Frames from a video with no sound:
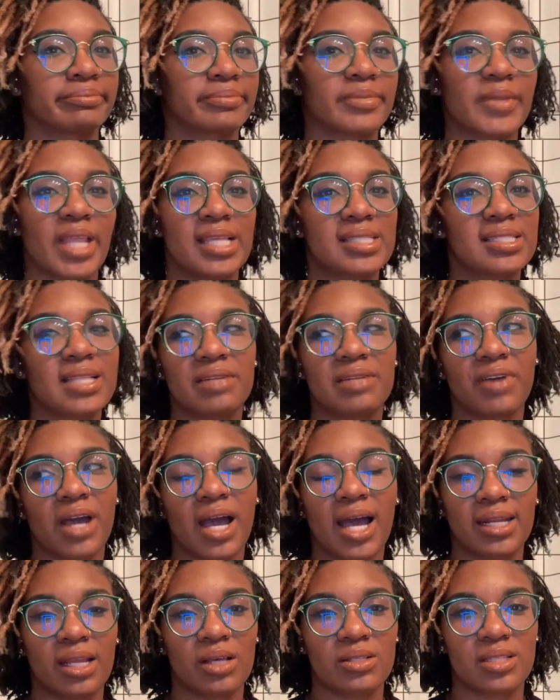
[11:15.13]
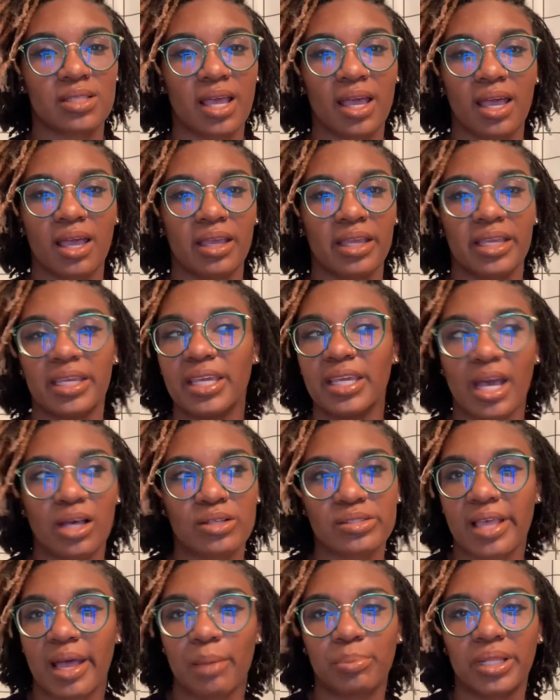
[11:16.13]
It's not even hot outside. He
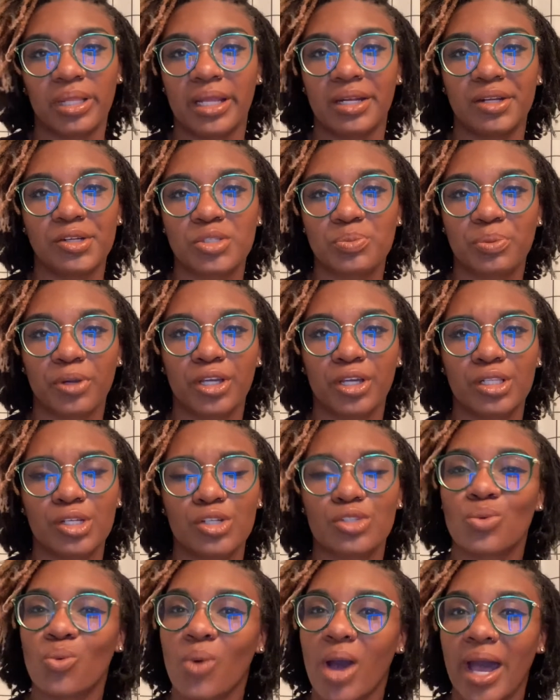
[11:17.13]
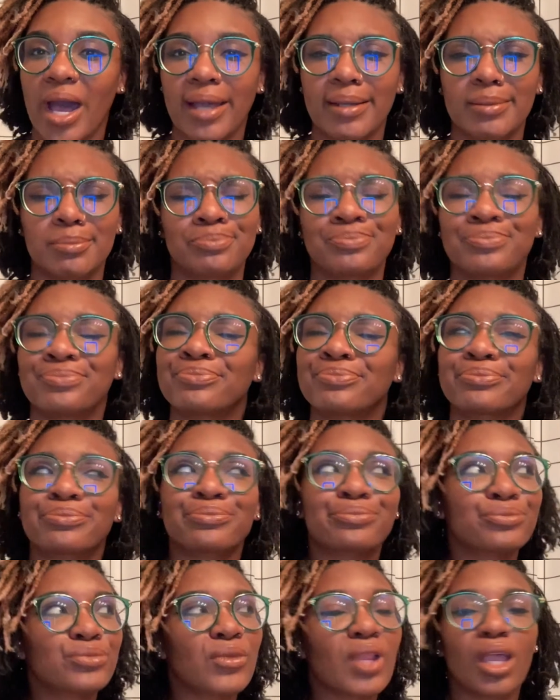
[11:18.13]
outside playing in the sprinklers. Why?
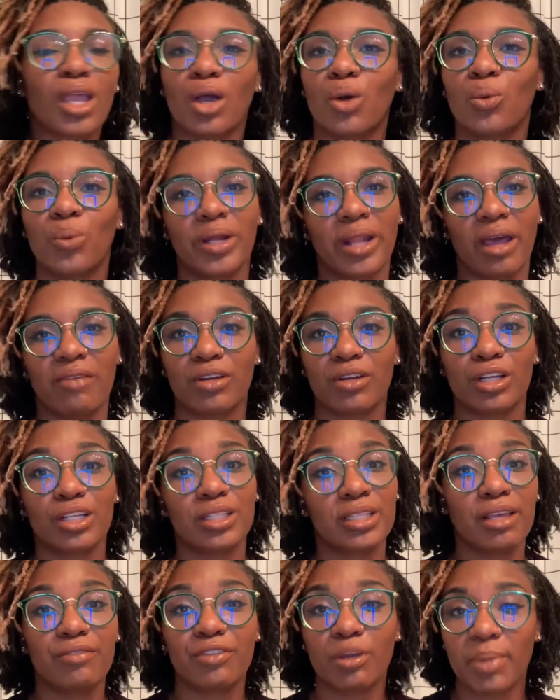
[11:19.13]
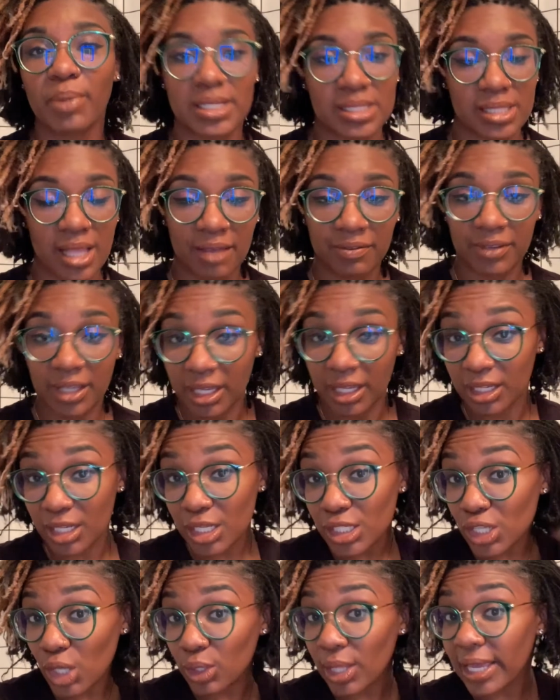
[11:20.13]
Whatever. Live your best life, kid.
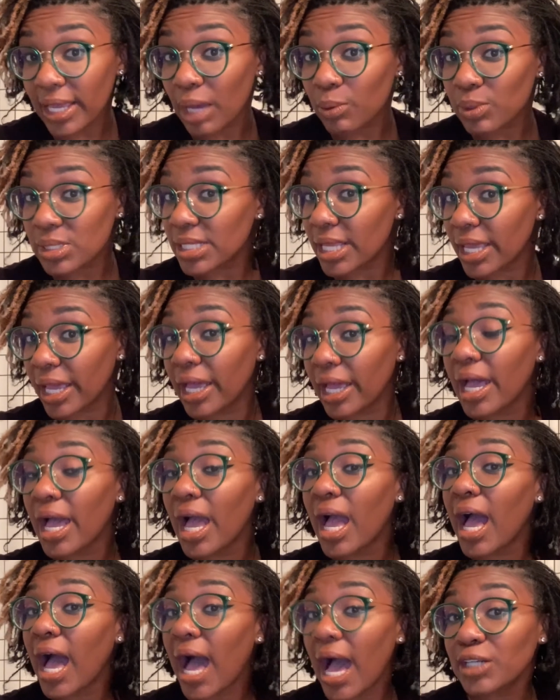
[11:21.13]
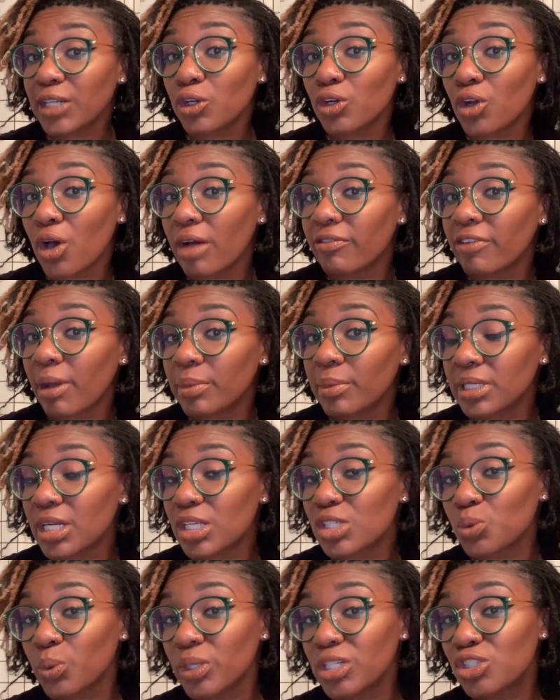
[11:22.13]
So like I was saying, I don't know if I'm going to
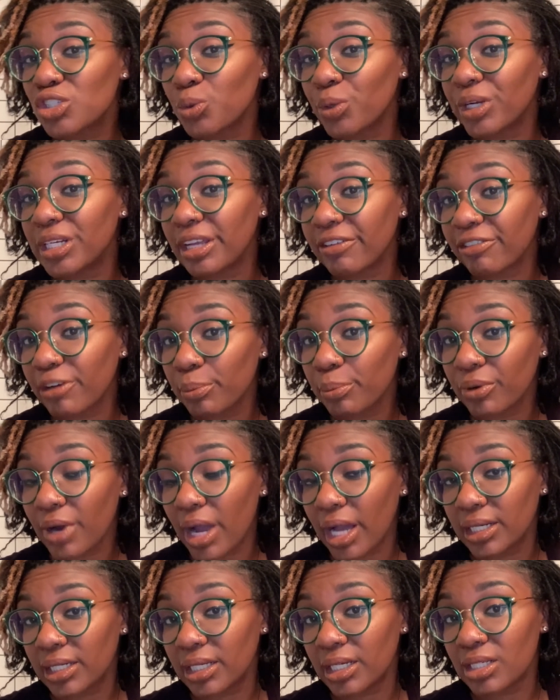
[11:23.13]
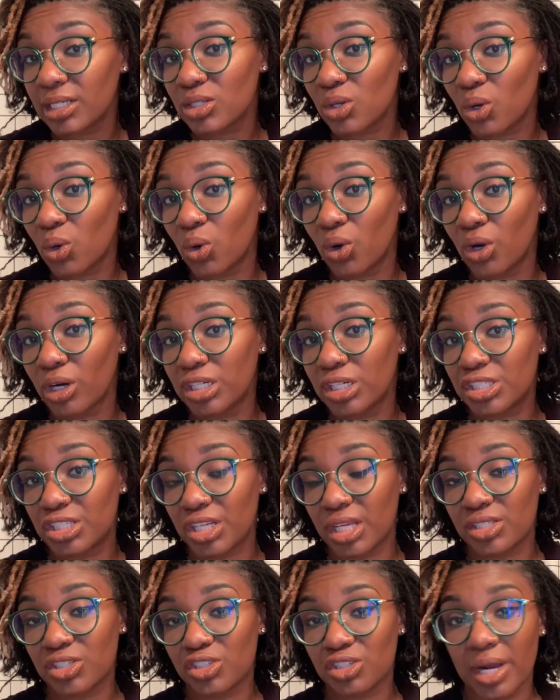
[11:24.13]
switch to a different product or
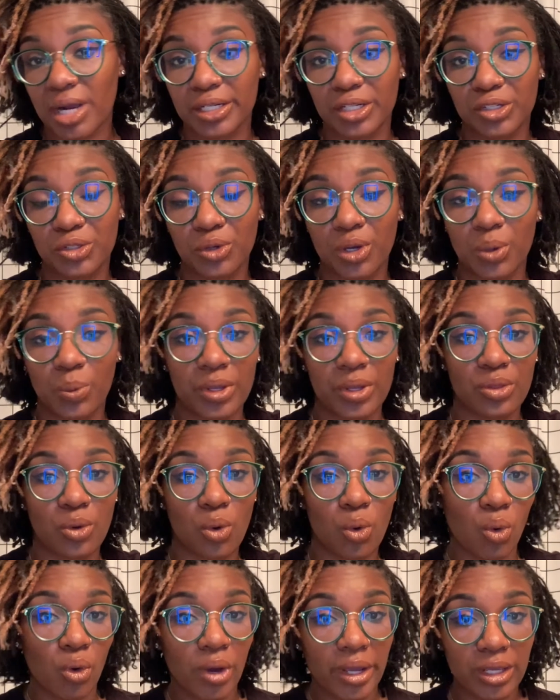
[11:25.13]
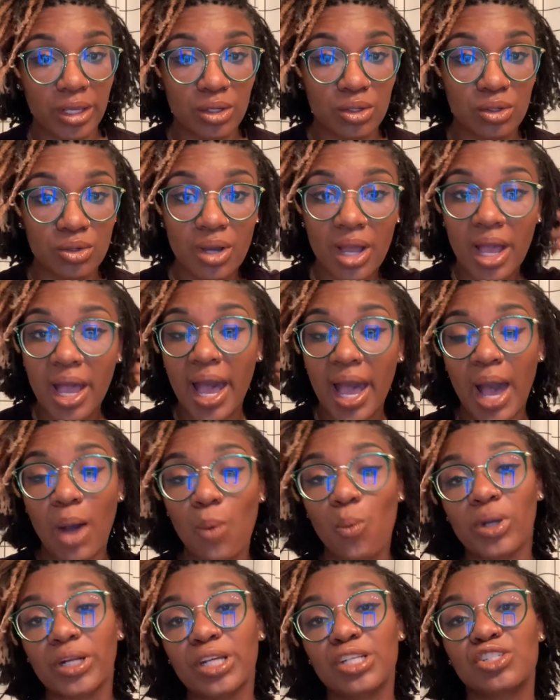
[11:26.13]
just try to do it with oil. I
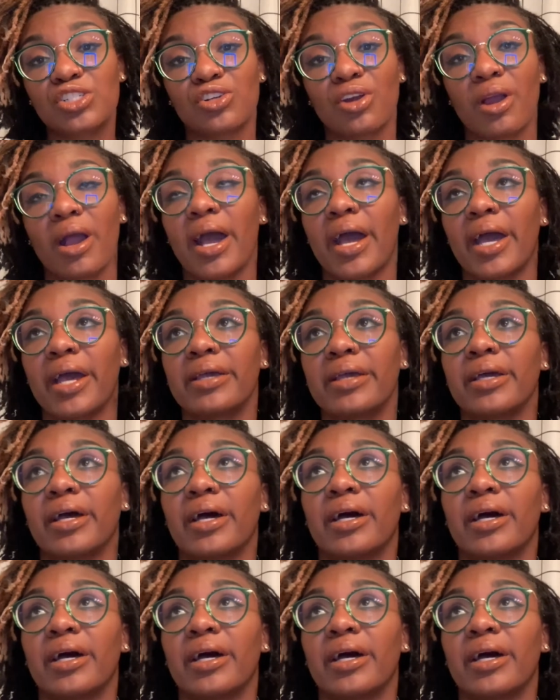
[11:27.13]
want to try